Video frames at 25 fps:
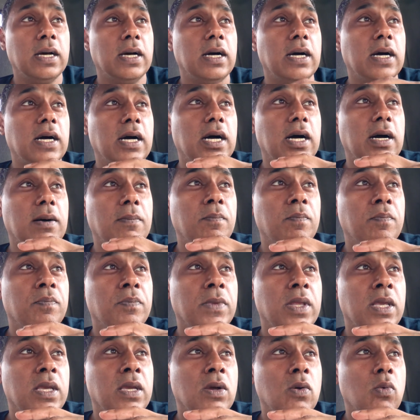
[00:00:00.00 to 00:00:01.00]
Um,
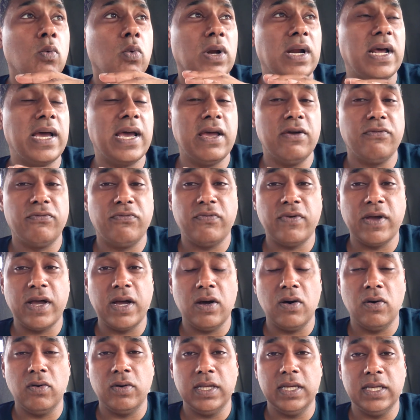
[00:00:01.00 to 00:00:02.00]
what I have
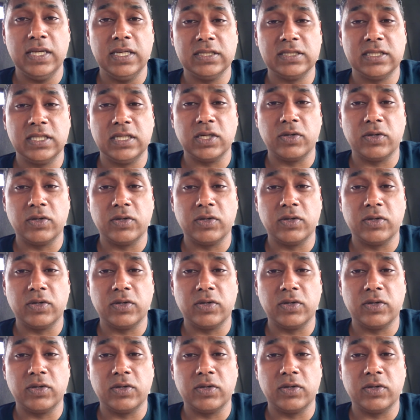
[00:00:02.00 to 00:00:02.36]
found is